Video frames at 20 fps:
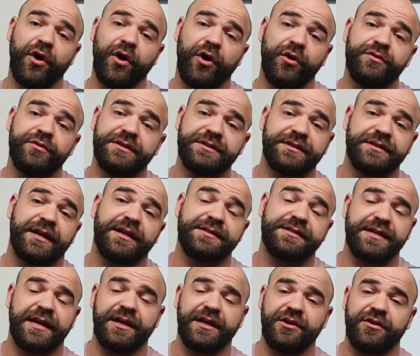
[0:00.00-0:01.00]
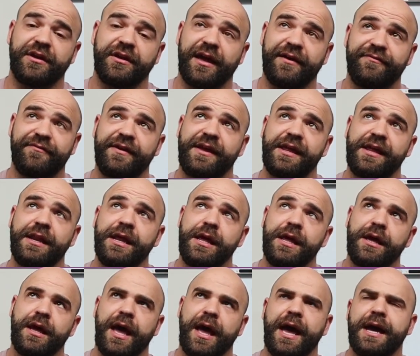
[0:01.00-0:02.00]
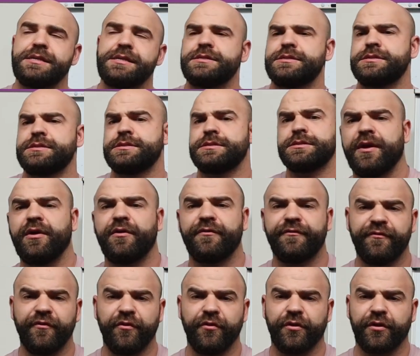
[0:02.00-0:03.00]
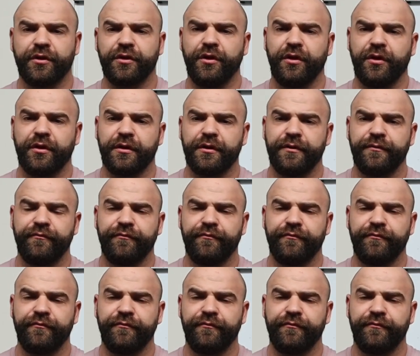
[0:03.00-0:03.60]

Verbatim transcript: only started taking your caffeine at three or four o'clock.